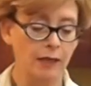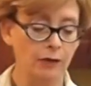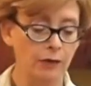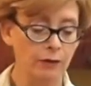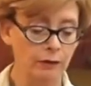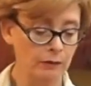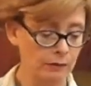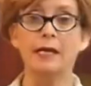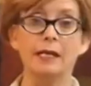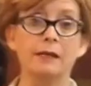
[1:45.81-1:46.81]
here
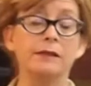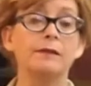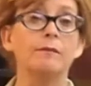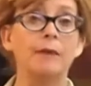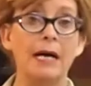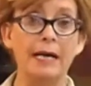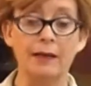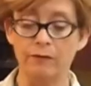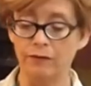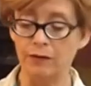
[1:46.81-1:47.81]
is
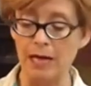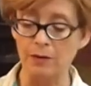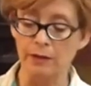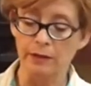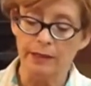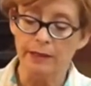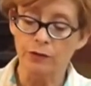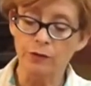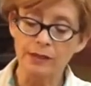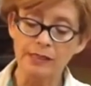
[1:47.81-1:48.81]
my flour. Now
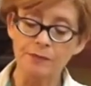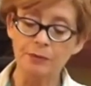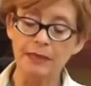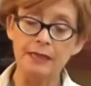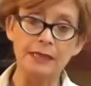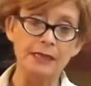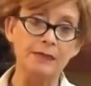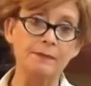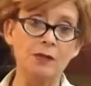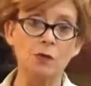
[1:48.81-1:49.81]
you can split this
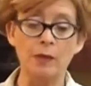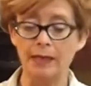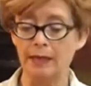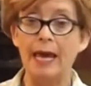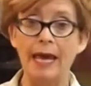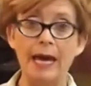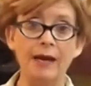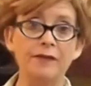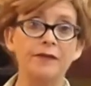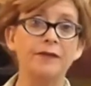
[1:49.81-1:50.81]
between
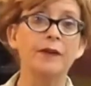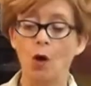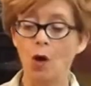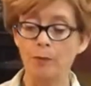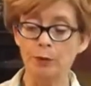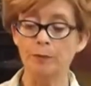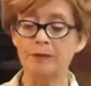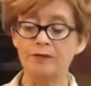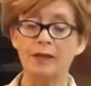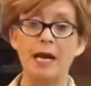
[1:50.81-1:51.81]
half
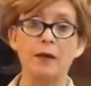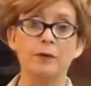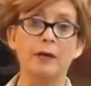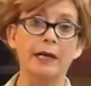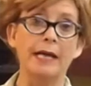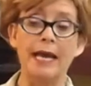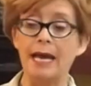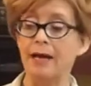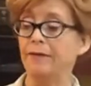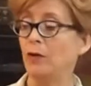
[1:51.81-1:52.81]
all-purpose flour and
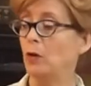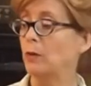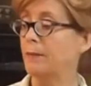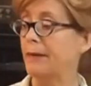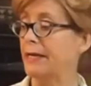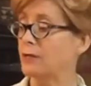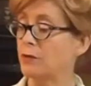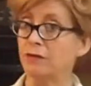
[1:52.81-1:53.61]
half whole wheat pastry